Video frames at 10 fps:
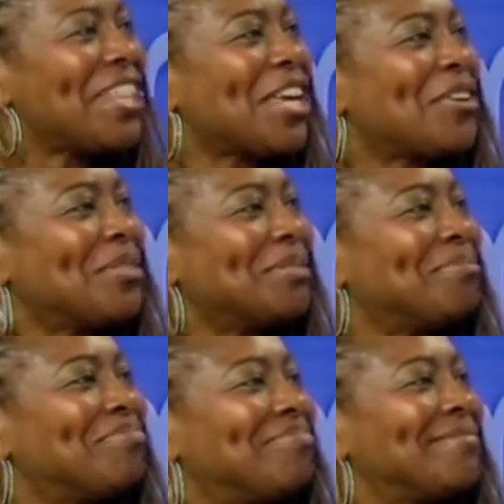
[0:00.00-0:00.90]
they
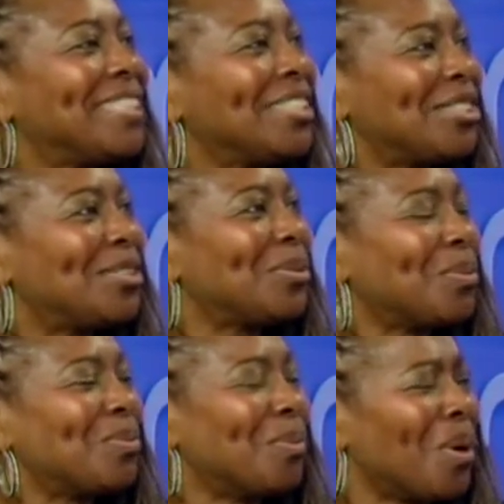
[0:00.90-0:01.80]
just
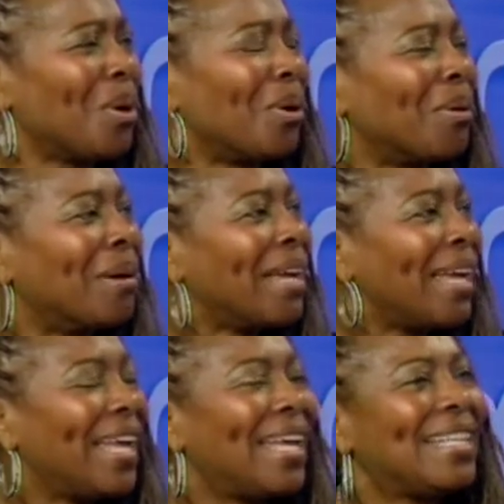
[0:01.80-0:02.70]
were.
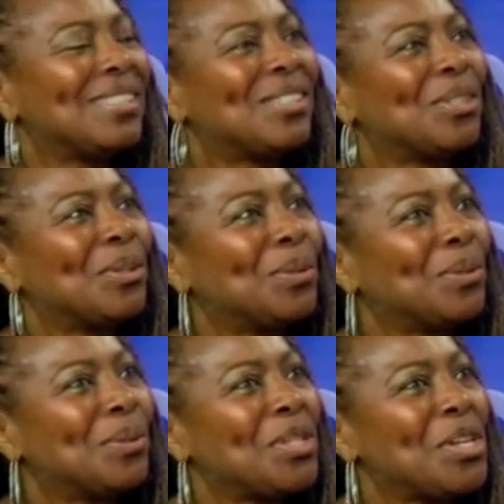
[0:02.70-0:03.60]
And
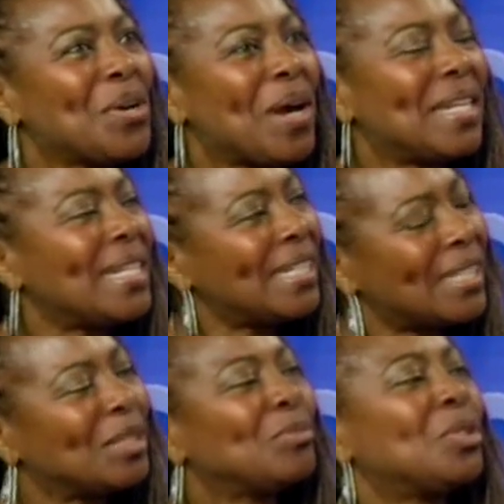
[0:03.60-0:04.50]
so, you know, I needed
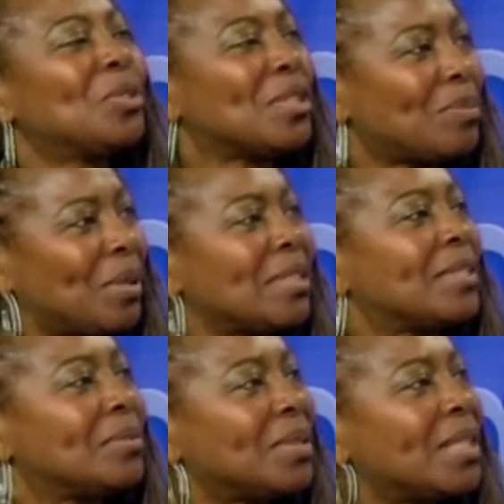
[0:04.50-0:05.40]
them to express
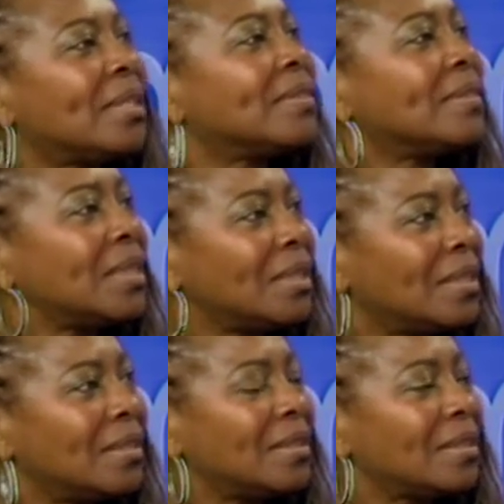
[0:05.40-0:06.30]
themselves and
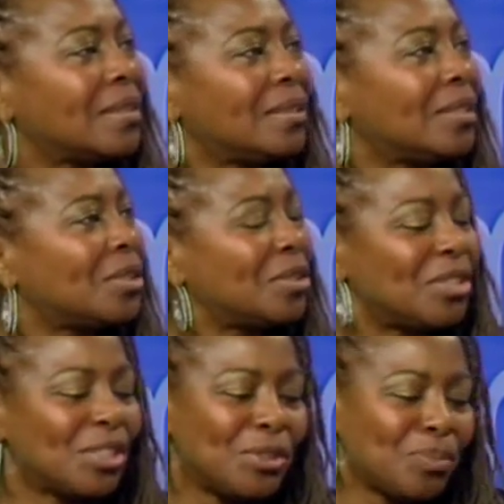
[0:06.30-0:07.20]
just, just,
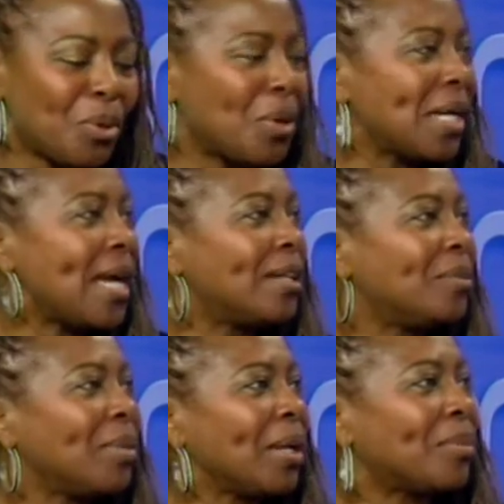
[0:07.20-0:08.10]
just pour it out
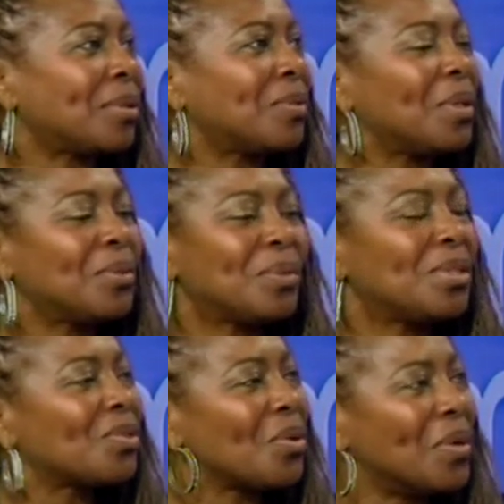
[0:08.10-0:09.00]
on paper. What,
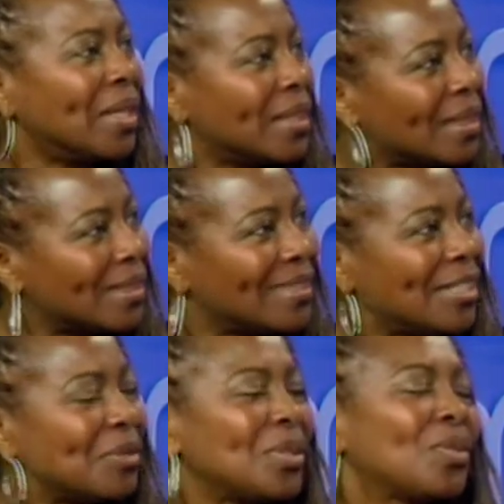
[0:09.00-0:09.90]
what's going on? You
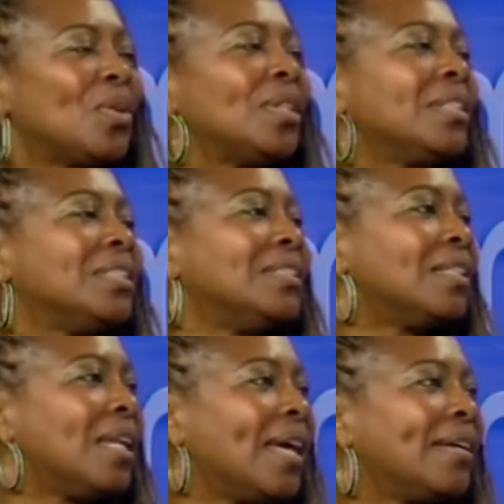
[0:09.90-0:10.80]
know, what's going on in your
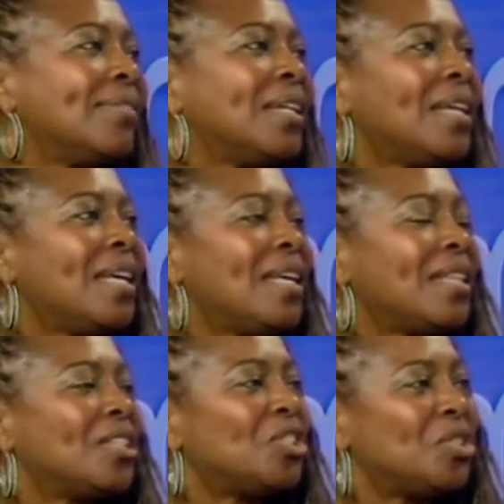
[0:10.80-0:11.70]
life
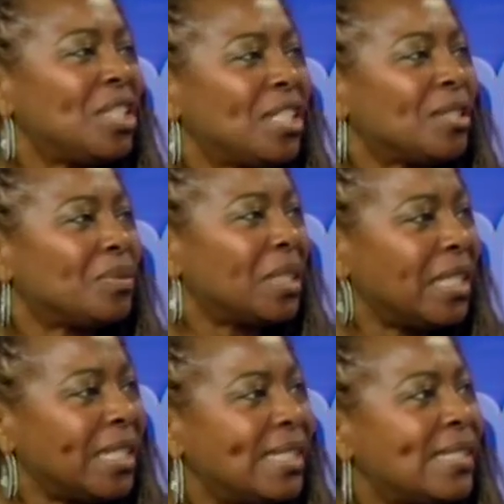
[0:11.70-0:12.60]
that you need to
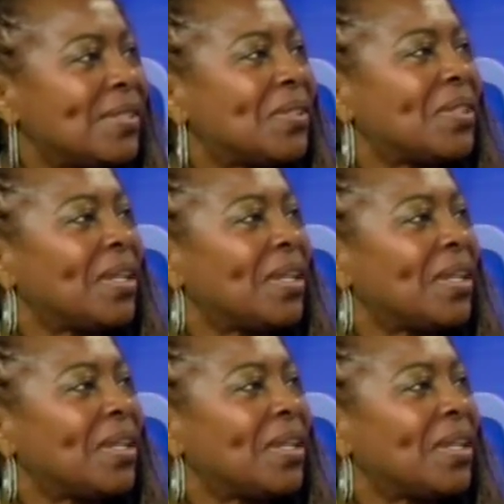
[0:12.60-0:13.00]
release